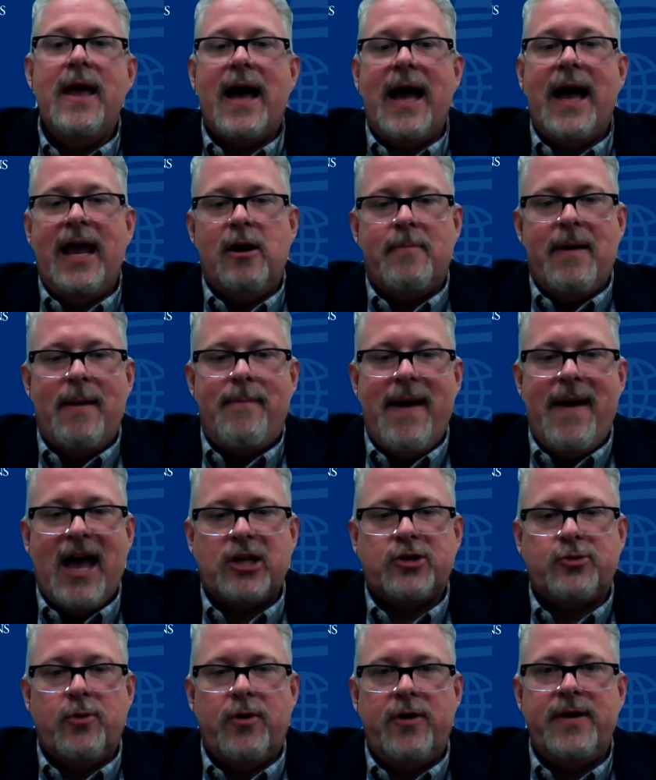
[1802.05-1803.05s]
I enter my
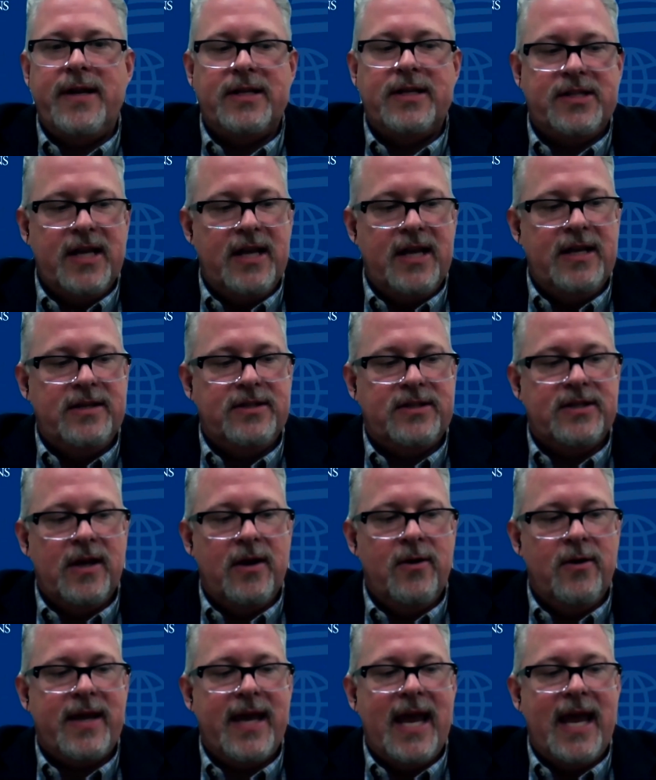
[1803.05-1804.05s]
password and it says,
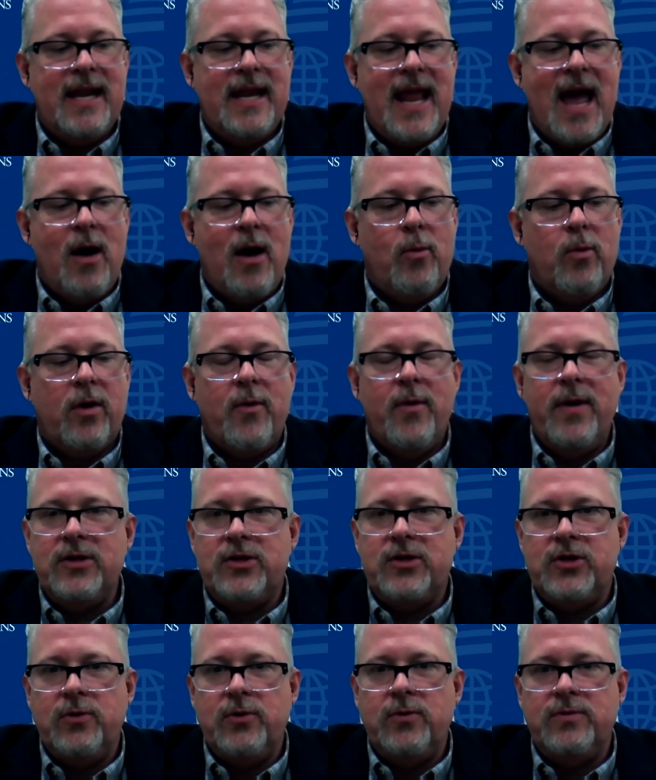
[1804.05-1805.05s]
"Okay, now we're going
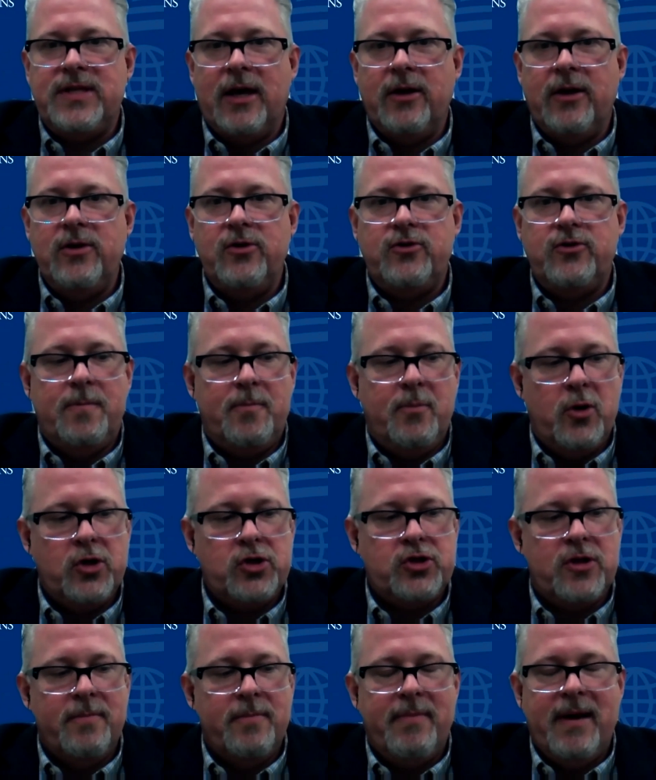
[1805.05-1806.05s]
to tell you to
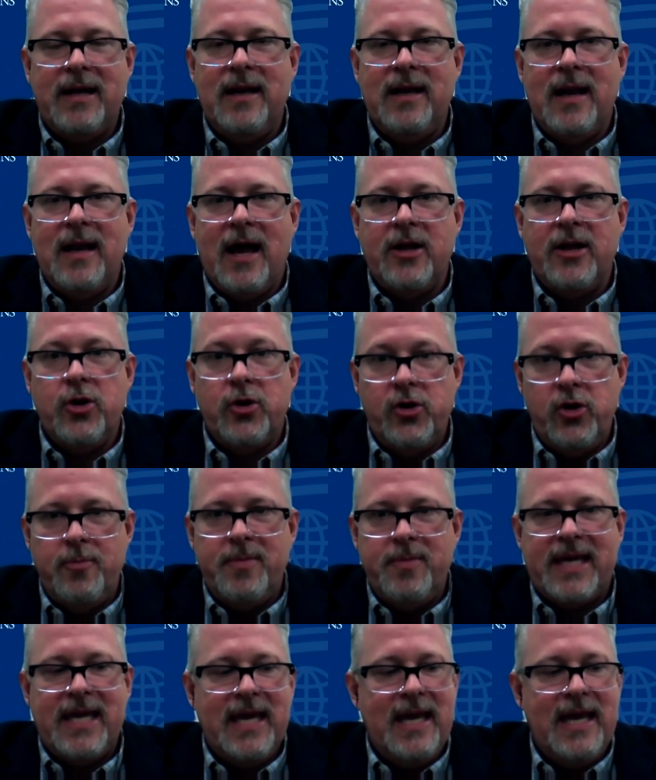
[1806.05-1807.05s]
push the button on your
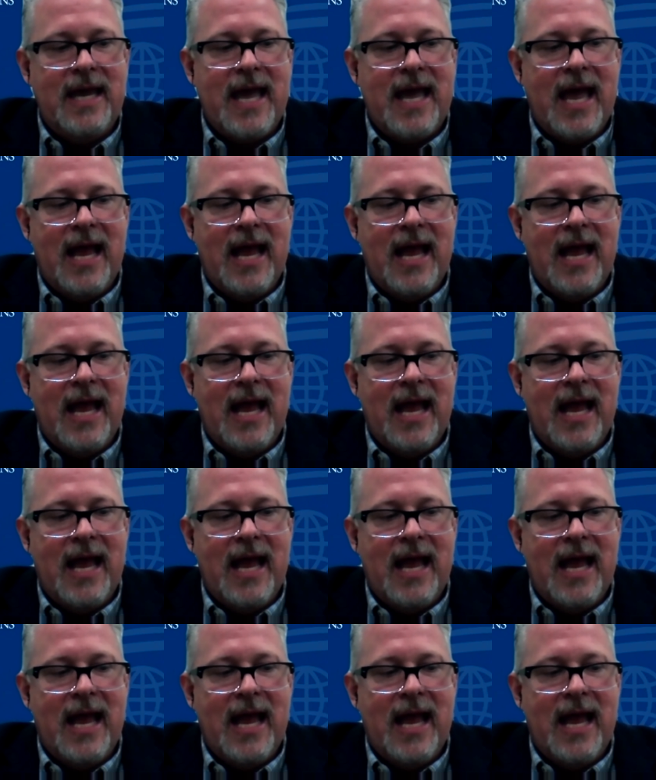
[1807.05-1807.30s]
YubiKey."